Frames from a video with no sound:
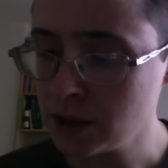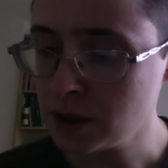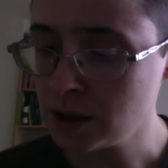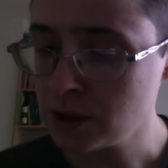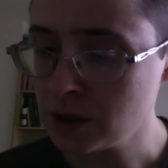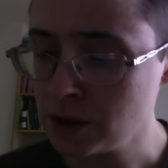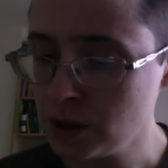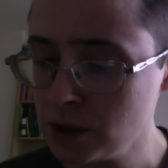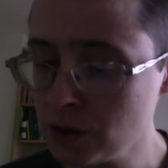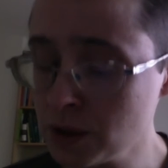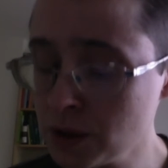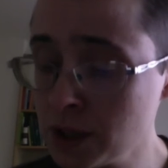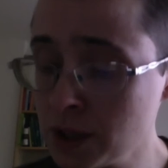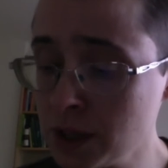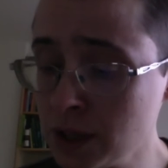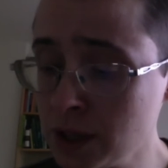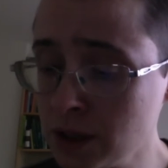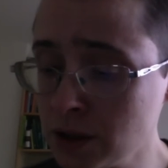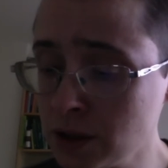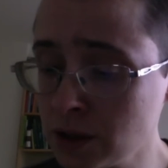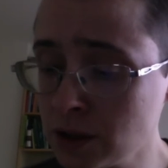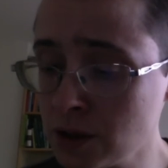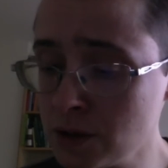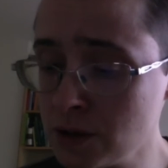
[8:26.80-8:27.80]
You are getting
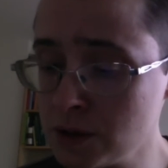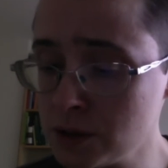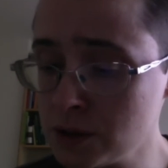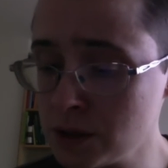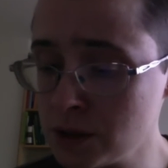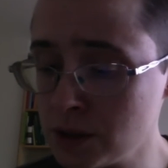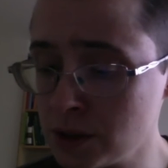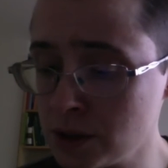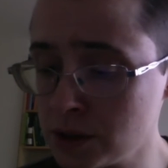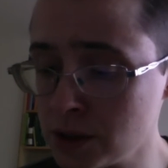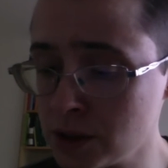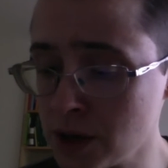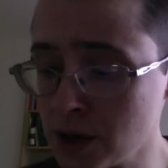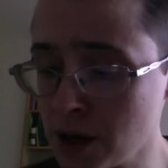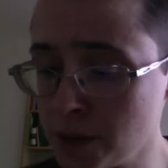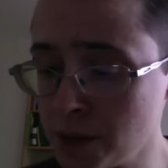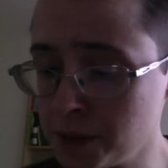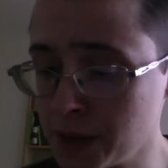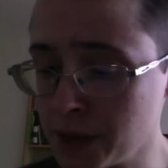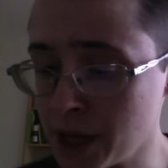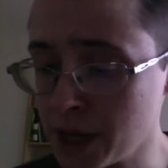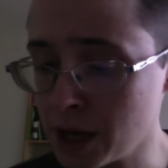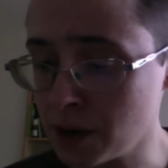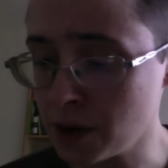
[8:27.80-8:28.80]
close to the top
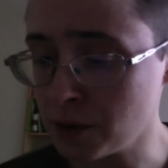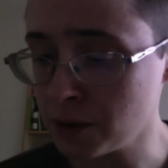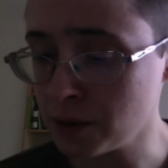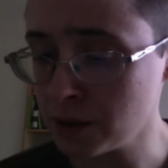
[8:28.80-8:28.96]
now.